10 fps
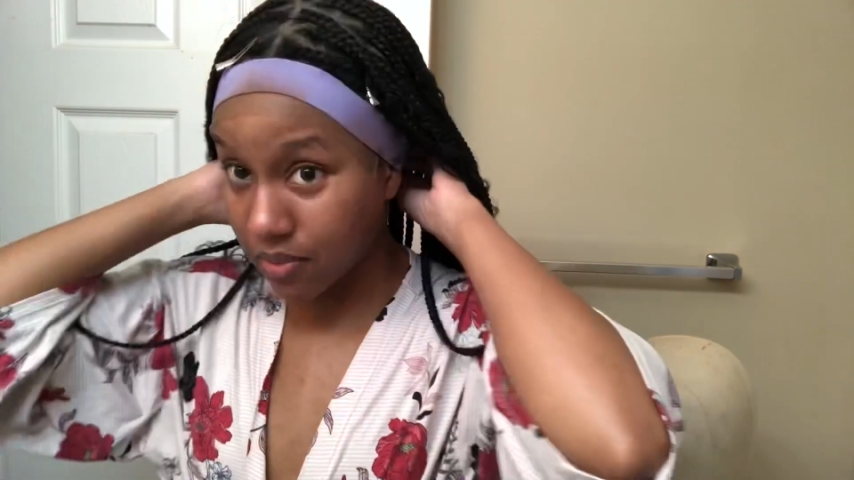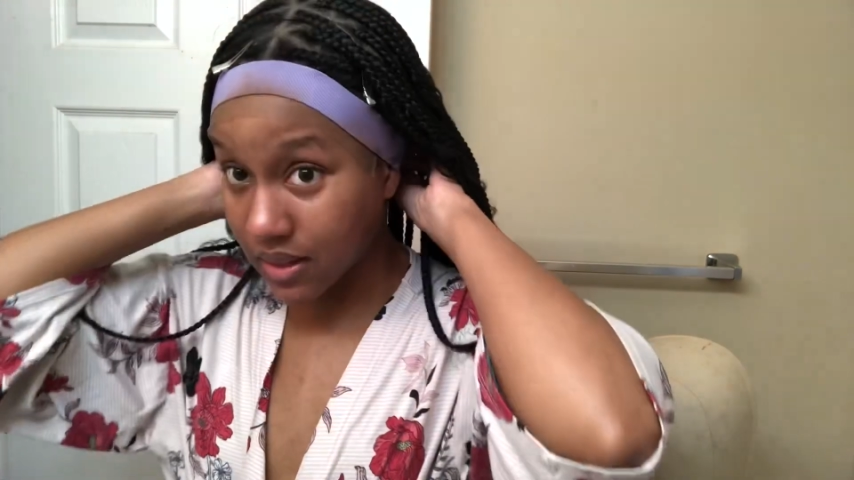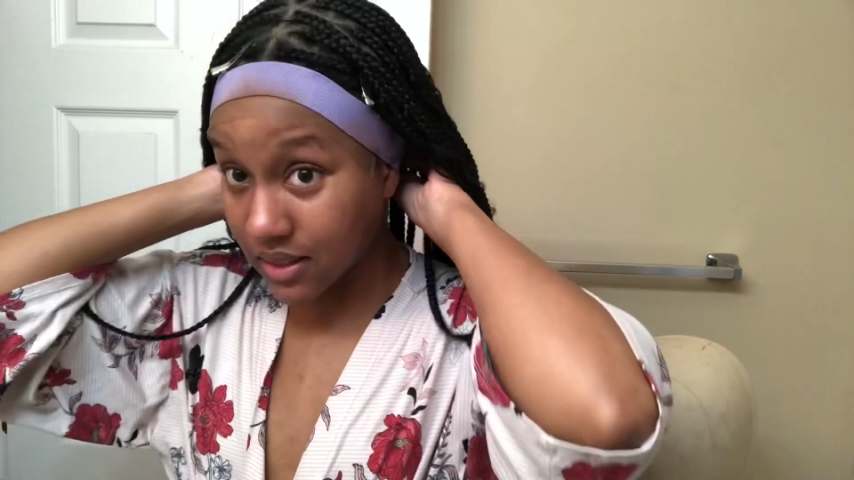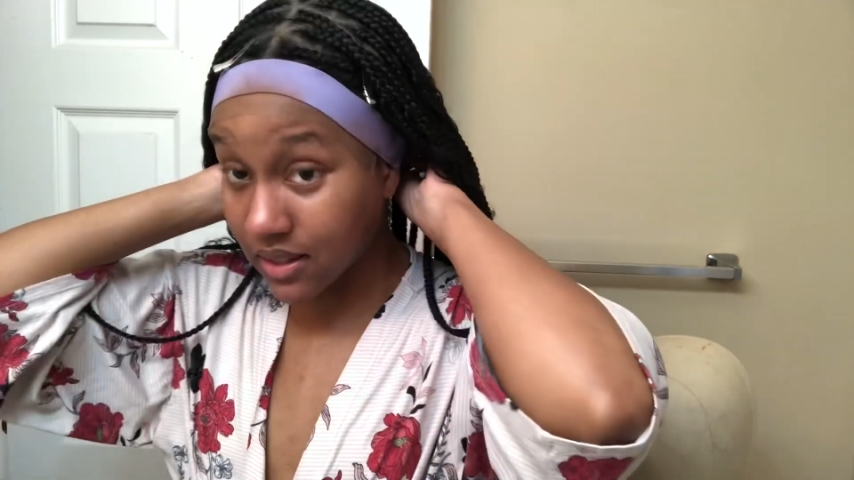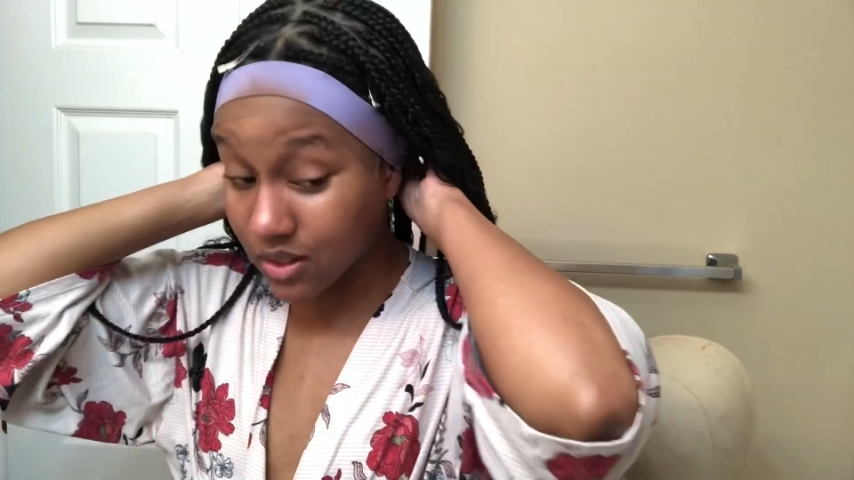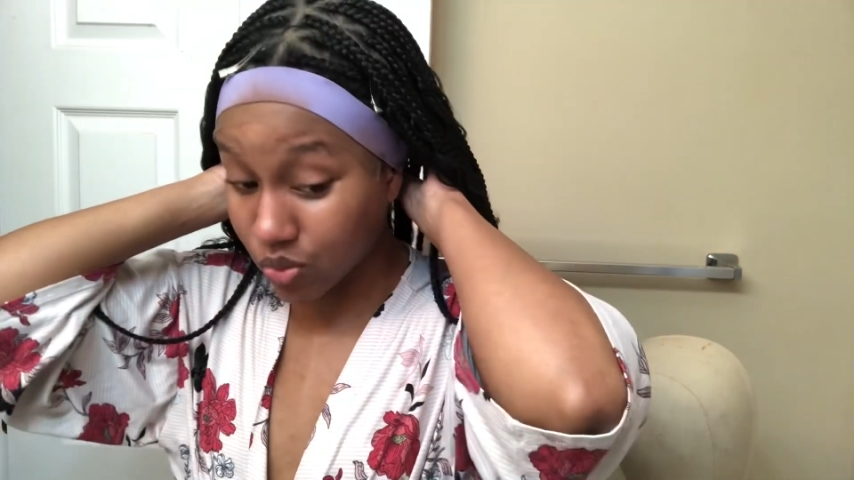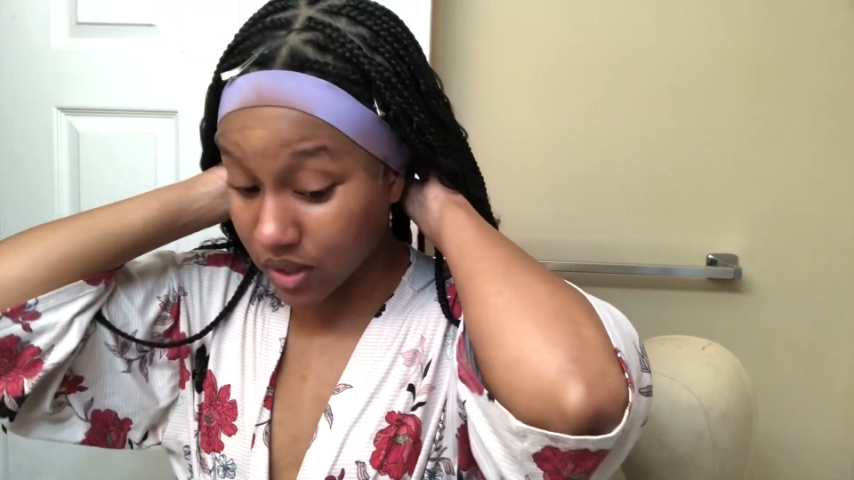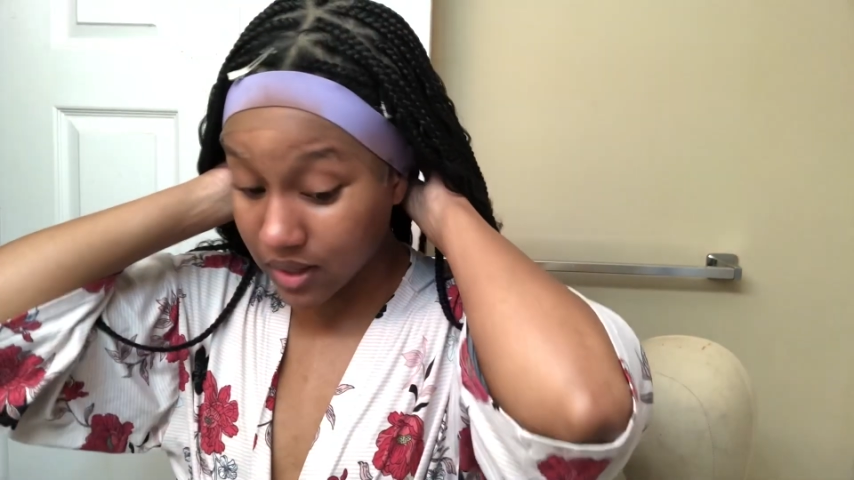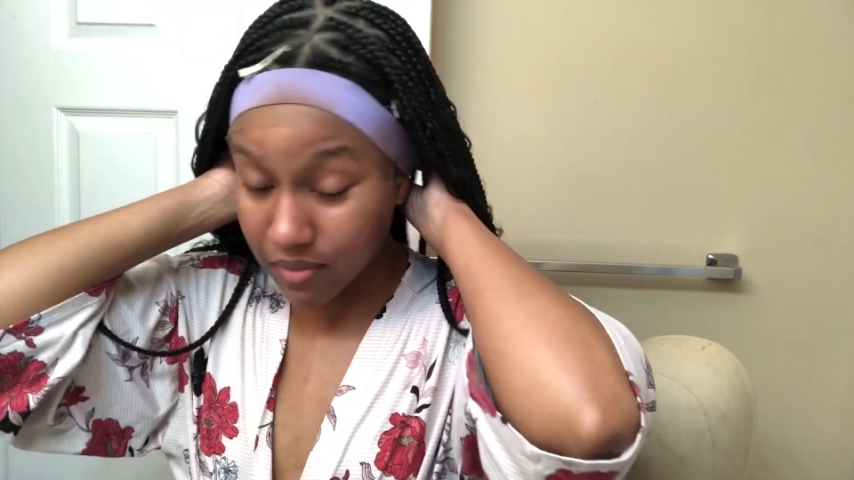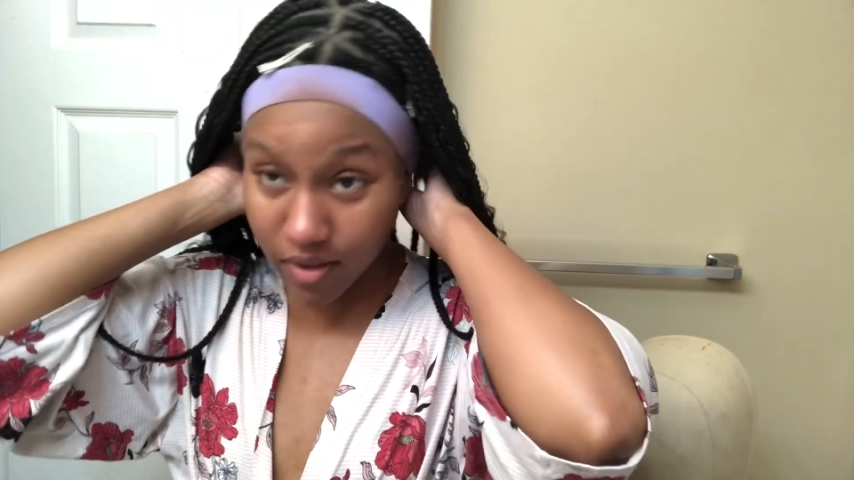But this is
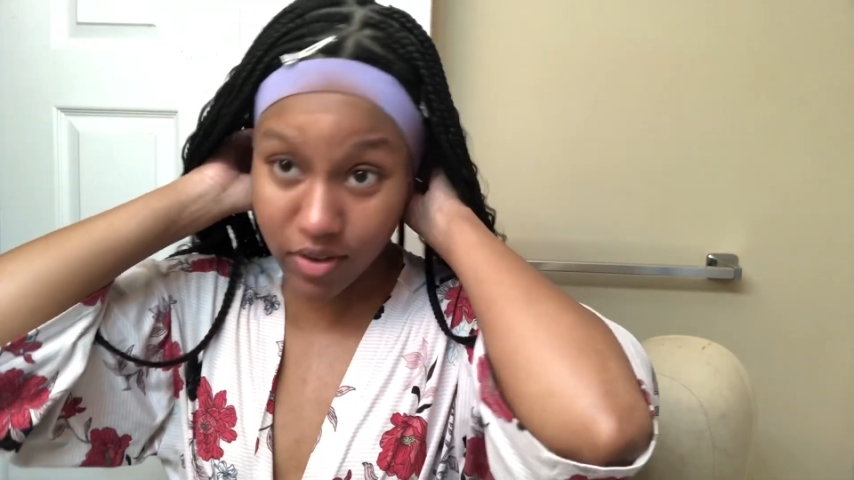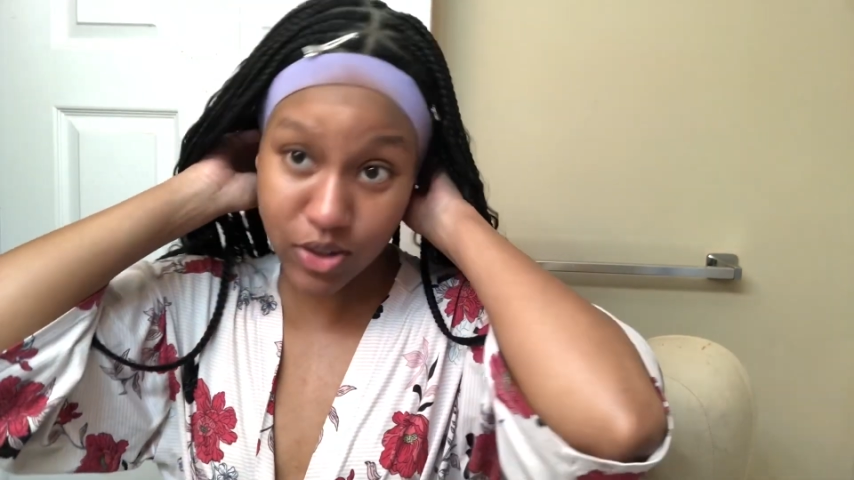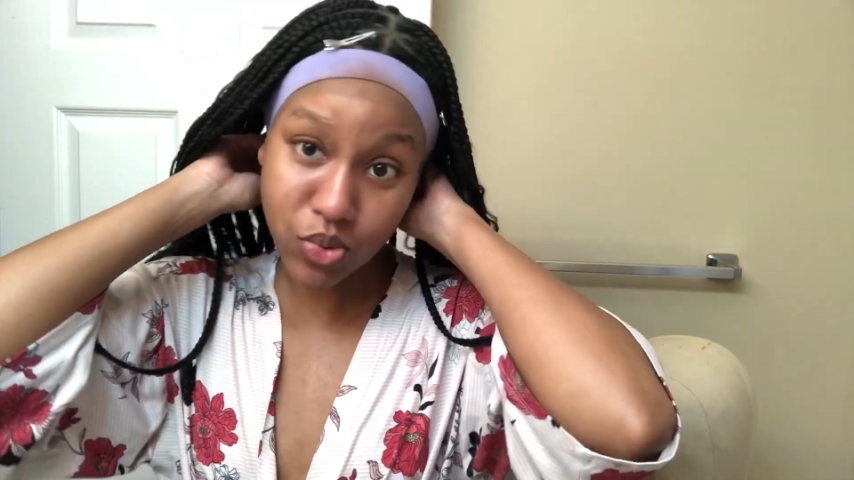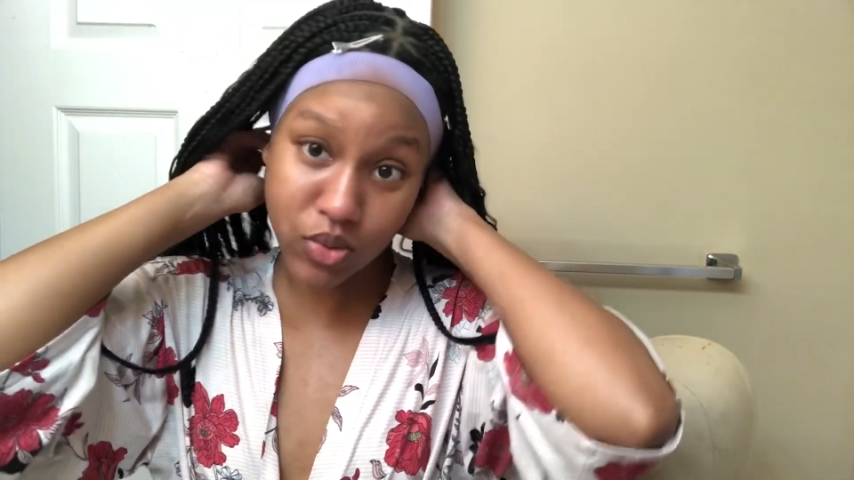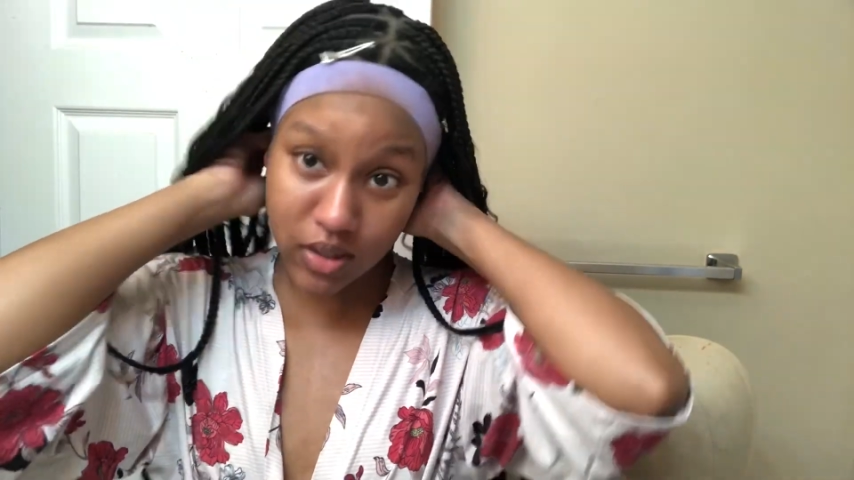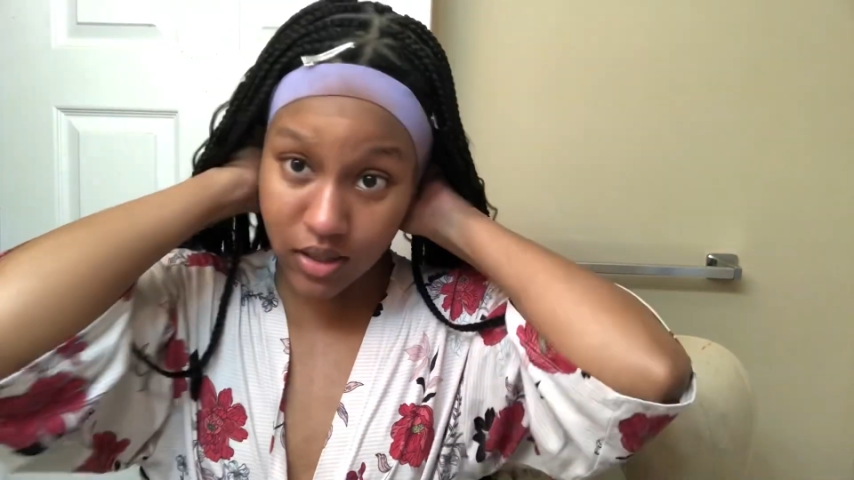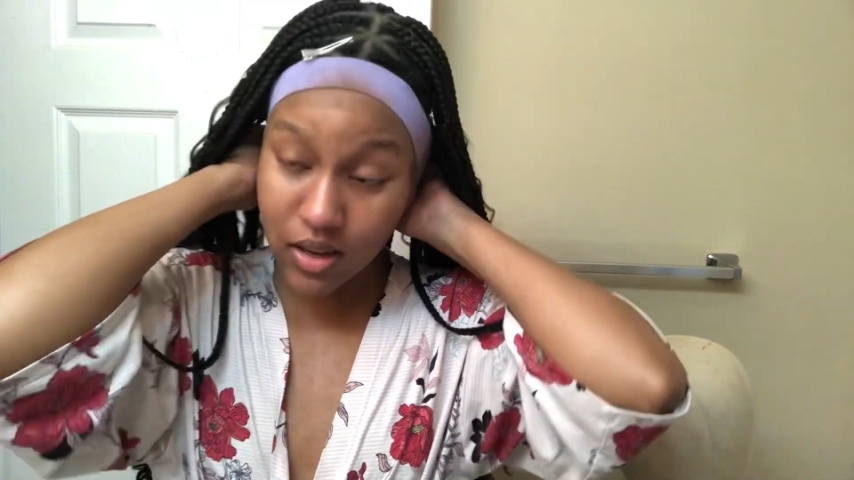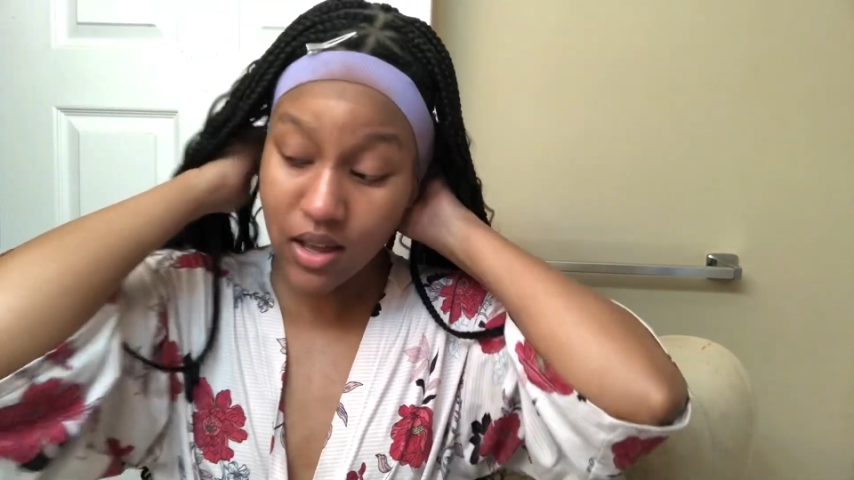really my first one.